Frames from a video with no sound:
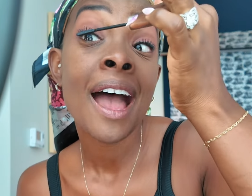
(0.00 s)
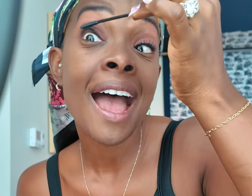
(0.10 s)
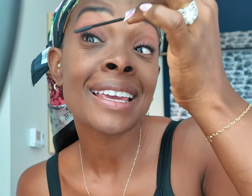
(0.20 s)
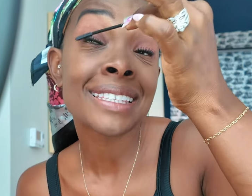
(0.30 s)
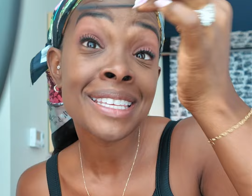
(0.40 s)

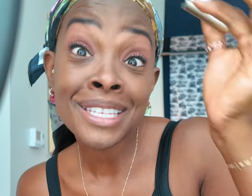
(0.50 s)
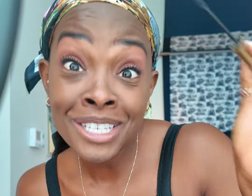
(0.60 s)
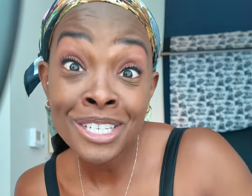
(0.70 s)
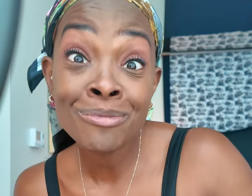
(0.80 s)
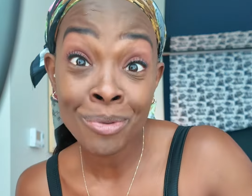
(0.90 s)
I see that
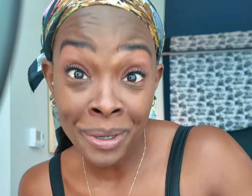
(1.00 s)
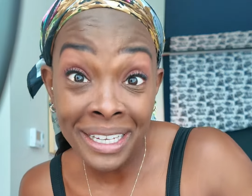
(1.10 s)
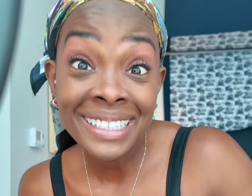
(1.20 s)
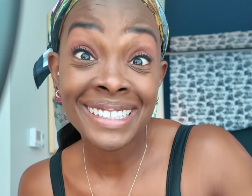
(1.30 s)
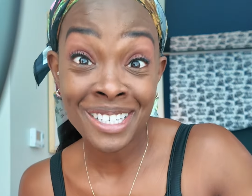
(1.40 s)
she
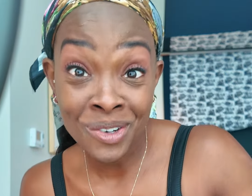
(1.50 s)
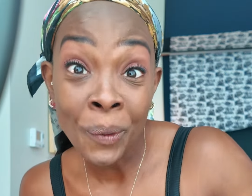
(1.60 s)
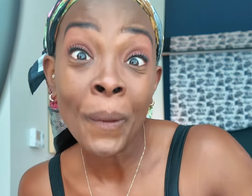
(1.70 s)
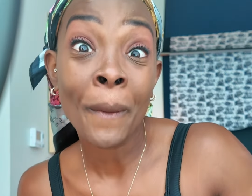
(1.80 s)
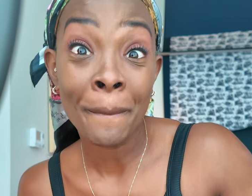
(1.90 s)
brings the
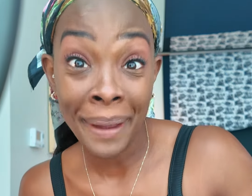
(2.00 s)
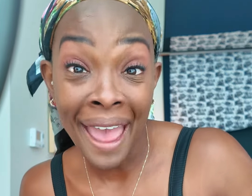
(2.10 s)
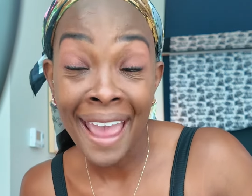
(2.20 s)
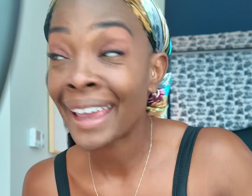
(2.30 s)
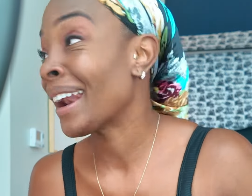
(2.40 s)
tour
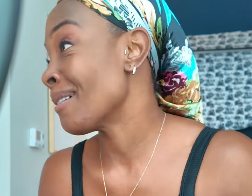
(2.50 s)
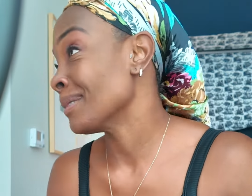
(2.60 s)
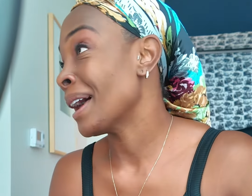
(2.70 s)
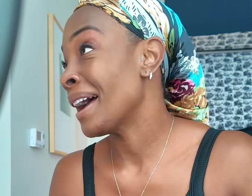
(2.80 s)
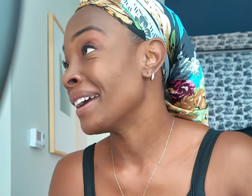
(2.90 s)
back, and I'm
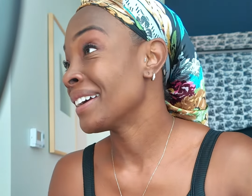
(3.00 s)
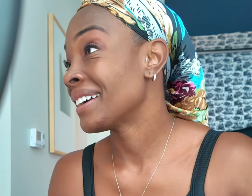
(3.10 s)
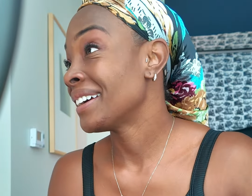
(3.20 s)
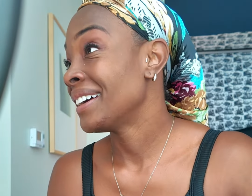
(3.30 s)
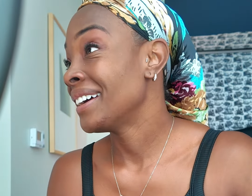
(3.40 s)
like,
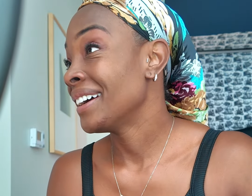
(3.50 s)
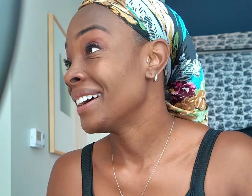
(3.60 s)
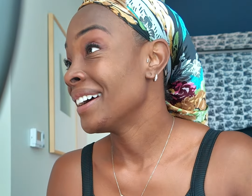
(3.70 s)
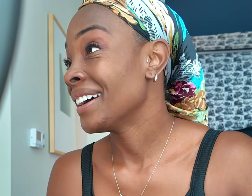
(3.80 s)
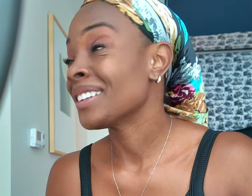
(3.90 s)

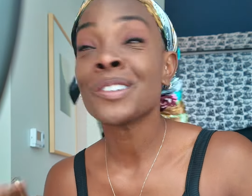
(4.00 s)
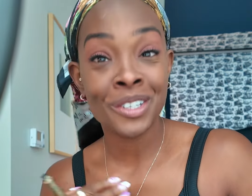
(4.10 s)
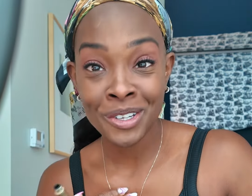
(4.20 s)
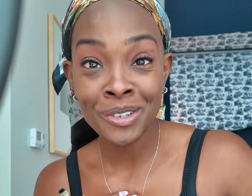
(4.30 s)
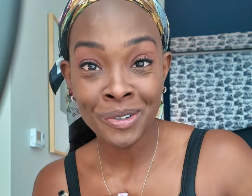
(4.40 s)
Lord,
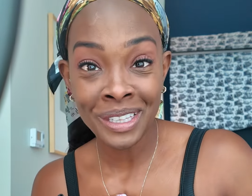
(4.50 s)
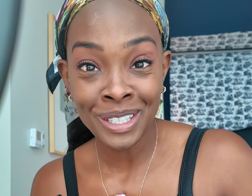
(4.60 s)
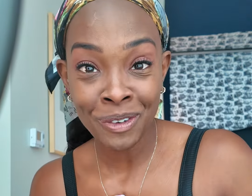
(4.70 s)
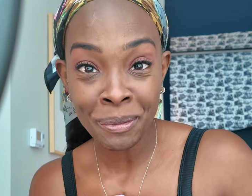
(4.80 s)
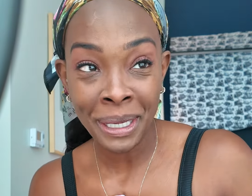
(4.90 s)
are you doing this
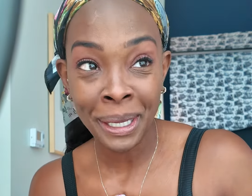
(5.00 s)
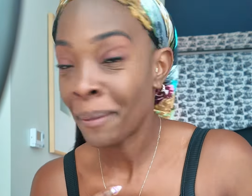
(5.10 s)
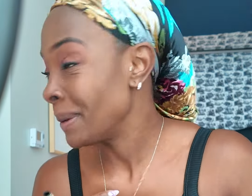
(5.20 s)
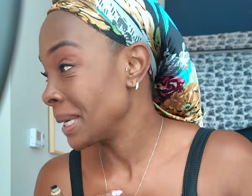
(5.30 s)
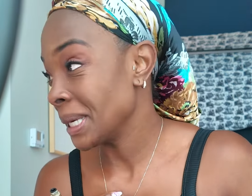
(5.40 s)
for me?
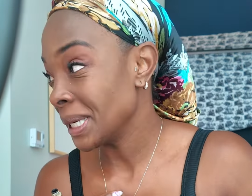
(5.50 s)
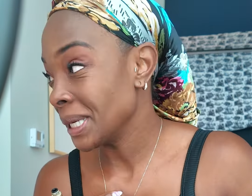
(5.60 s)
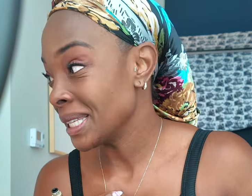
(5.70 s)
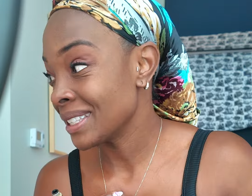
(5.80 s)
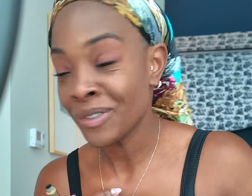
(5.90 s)

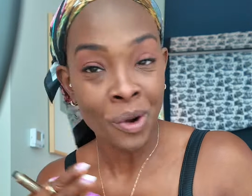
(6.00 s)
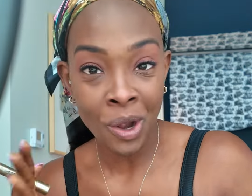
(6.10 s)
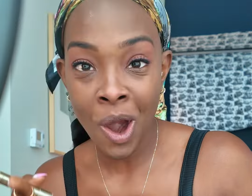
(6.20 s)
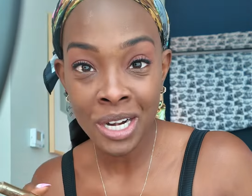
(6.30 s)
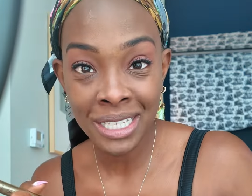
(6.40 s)
Because for an
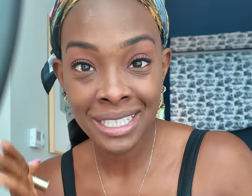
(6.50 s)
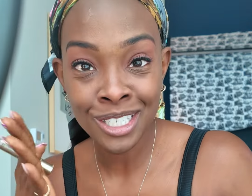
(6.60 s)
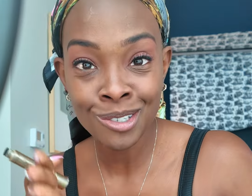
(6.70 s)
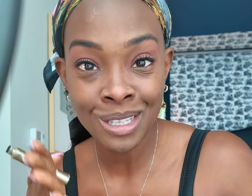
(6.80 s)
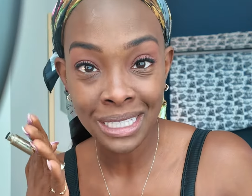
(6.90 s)
artist to
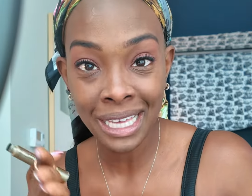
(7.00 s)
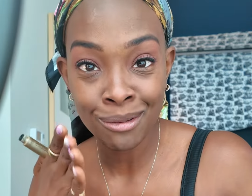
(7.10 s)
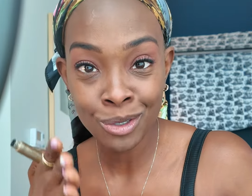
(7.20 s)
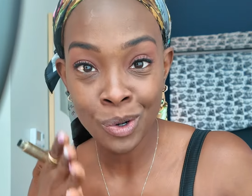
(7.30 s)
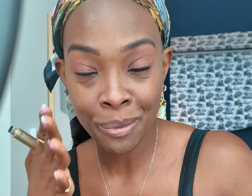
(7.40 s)
do the
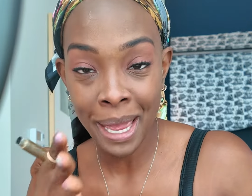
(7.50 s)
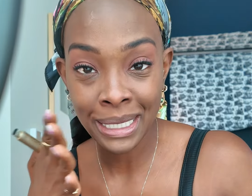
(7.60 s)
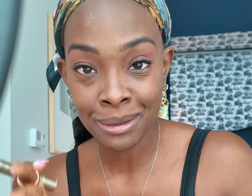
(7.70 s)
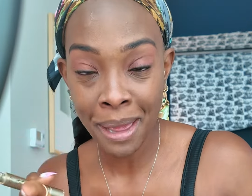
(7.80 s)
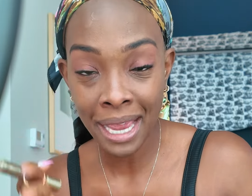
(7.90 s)
same tour
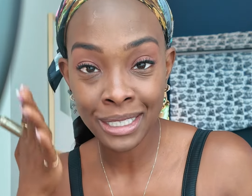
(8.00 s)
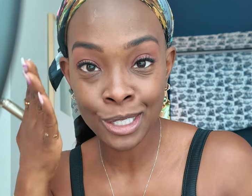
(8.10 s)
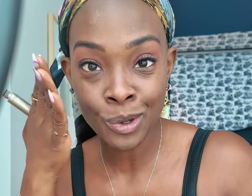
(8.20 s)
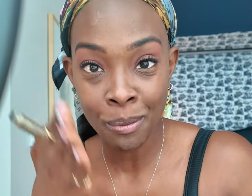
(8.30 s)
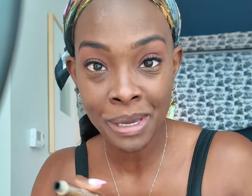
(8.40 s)
back-to-back, to
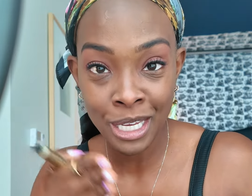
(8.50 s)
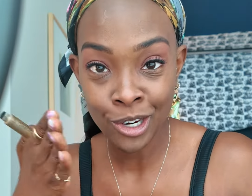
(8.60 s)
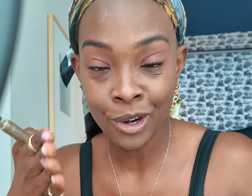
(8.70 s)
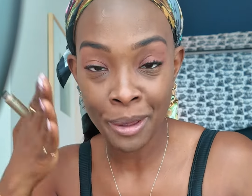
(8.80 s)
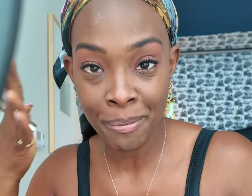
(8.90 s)
do a meet and
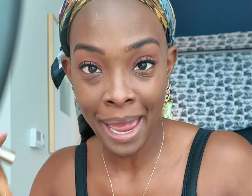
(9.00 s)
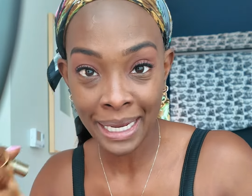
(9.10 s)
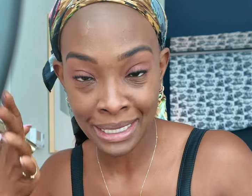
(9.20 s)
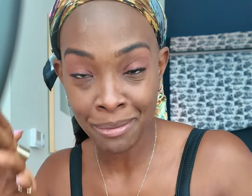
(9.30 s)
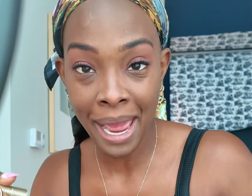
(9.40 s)
greet
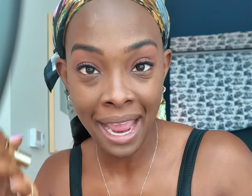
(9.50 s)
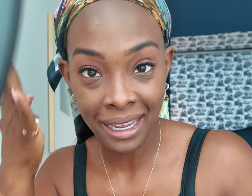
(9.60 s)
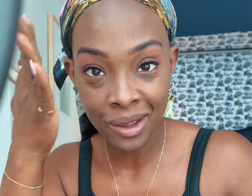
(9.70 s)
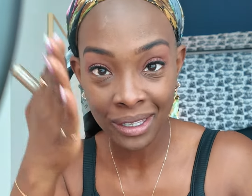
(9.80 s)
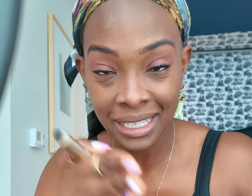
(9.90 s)
back-to-back,
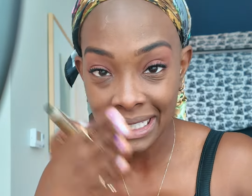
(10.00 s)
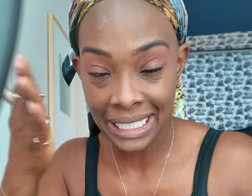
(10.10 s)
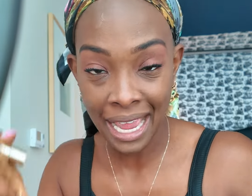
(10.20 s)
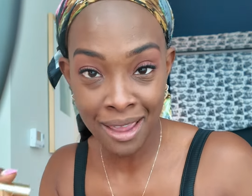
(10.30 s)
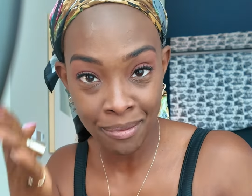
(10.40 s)
the
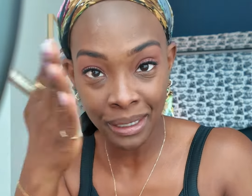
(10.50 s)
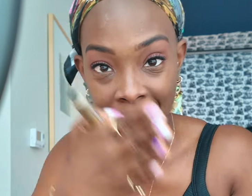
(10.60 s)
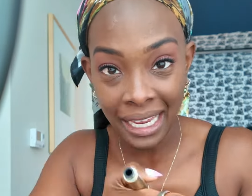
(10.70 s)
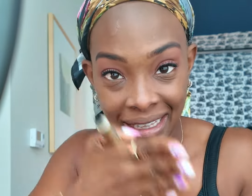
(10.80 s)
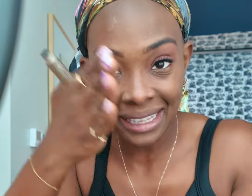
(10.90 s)
same,
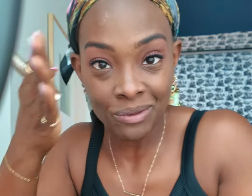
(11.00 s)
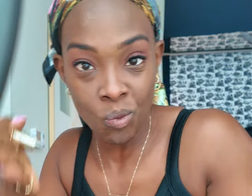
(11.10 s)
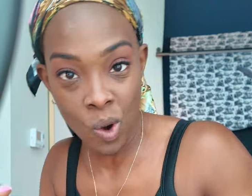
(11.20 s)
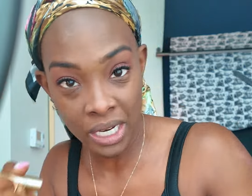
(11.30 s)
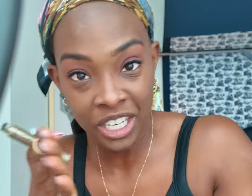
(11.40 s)
like,
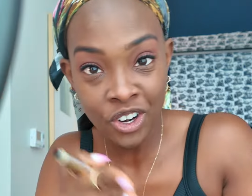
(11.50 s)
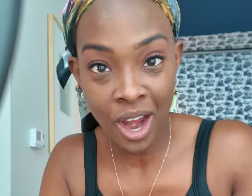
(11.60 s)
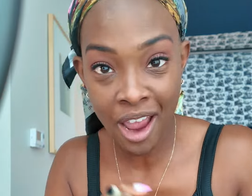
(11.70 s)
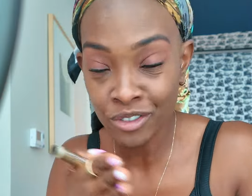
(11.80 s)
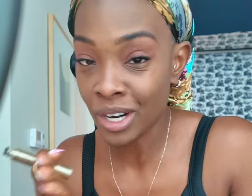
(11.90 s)
1 year
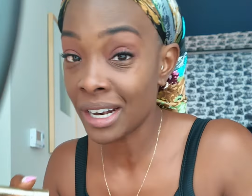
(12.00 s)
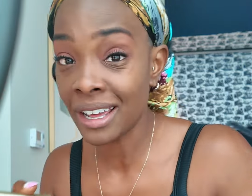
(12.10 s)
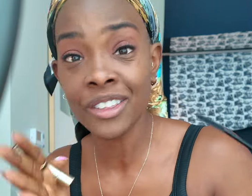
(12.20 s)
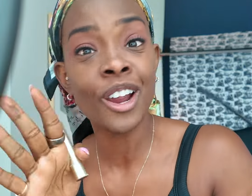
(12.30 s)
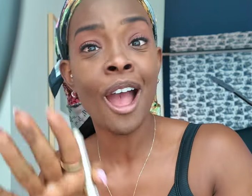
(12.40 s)
after
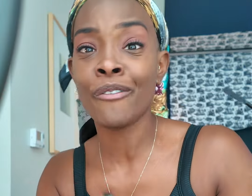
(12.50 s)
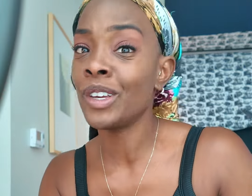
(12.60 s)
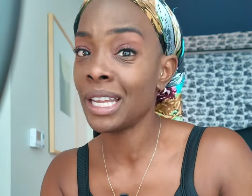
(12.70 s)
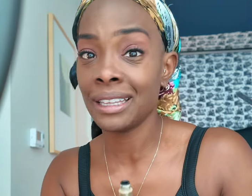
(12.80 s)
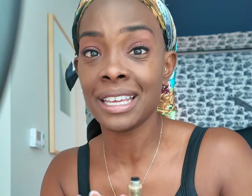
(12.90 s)
another, I
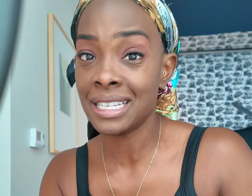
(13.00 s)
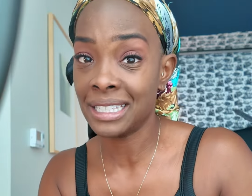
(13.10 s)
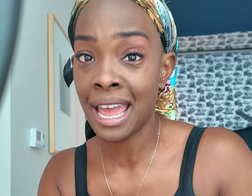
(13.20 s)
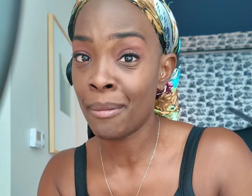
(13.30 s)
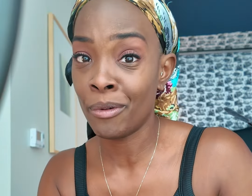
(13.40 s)
feel like that
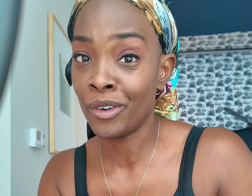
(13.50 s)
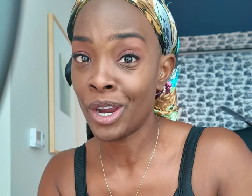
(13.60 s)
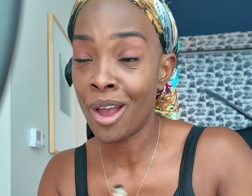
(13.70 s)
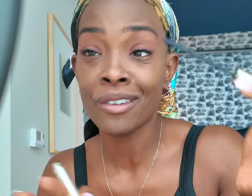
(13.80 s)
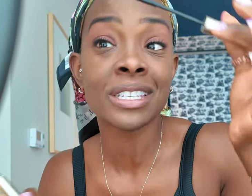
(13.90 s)
doesn't happen very
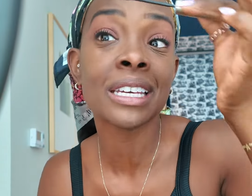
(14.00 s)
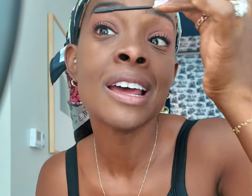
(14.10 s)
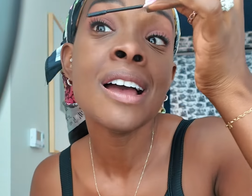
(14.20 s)
often.